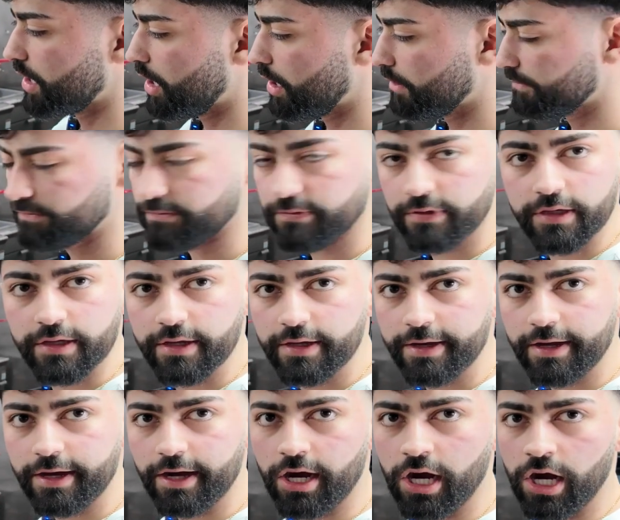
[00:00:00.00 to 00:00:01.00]
off.
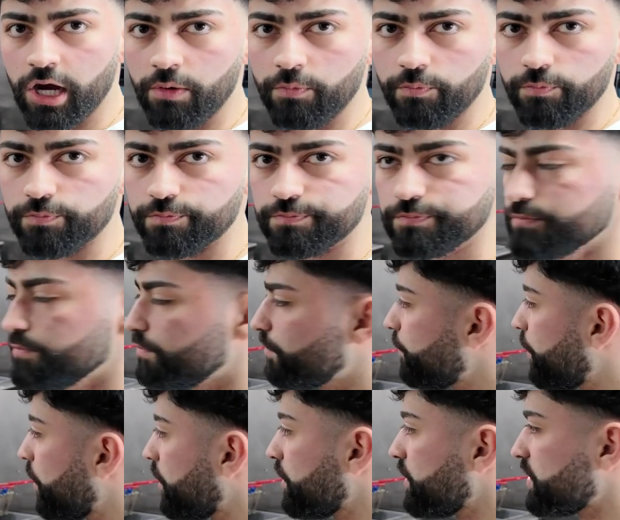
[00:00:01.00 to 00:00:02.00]

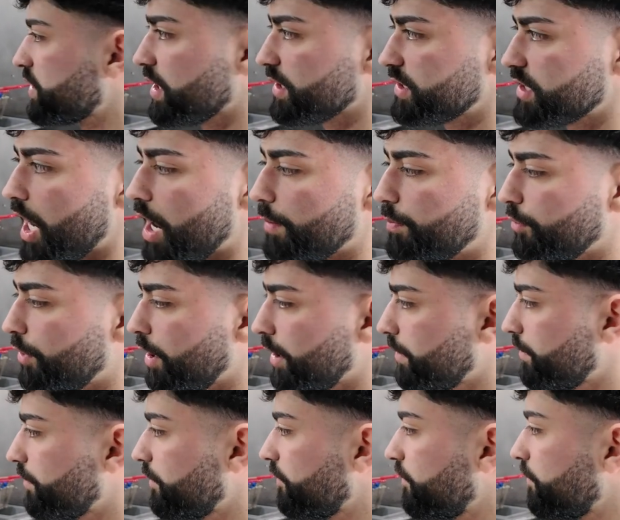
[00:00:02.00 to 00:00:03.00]
We only use the top
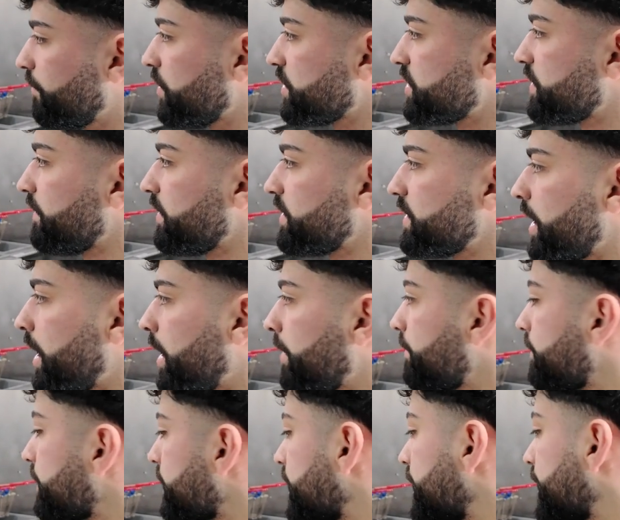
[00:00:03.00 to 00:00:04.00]
one most of the time.